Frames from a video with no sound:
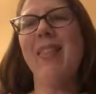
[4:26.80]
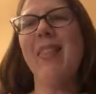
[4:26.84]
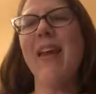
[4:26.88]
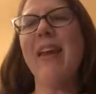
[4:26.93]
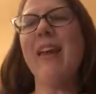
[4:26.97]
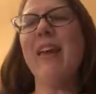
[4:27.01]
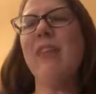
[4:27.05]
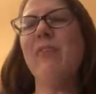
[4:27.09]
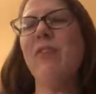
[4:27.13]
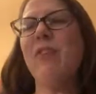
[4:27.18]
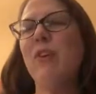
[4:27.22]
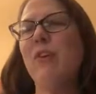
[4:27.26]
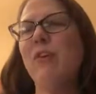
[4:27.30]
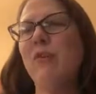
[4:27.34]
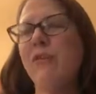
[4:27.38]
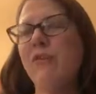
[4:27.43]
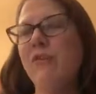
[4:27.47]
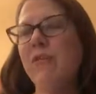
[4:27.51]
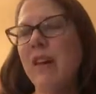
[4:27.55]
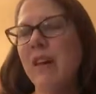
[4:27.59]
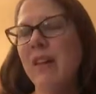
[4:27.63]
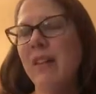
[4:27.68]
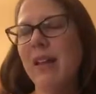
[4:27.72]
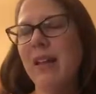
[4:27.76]
if you
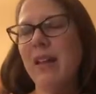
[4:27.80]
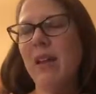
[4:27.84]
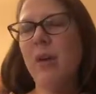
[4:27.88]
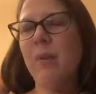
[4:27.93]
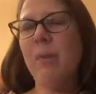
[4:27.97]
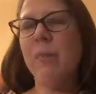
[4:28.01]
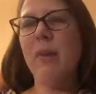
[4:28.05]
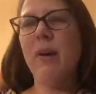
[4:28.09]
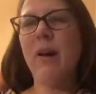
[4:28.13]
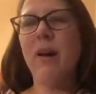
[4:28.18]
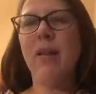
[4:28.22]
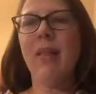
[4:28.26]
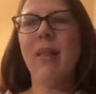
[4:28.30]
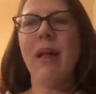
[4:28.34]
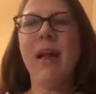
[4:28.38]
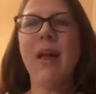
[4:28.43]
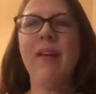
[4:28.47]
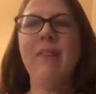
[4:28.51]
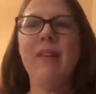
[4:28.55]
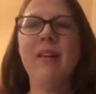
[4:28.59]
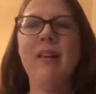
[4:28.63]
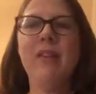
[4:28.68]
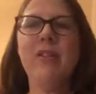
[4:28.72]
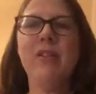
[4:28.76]
feel like your prayer
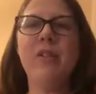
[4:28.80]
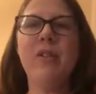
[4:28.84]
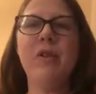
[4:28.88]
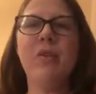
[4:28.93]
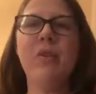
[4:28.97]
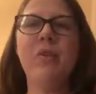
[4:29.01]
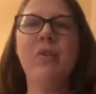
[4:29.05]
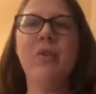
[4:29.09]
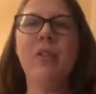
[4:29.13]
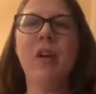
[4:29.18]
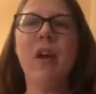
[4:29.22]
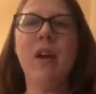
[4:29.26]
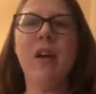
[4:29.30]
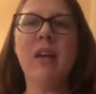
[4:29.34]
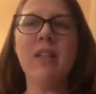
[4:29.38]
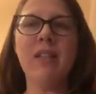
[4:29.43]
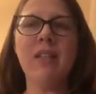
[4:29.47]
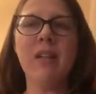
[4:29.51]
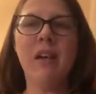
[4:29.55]
life is you talking,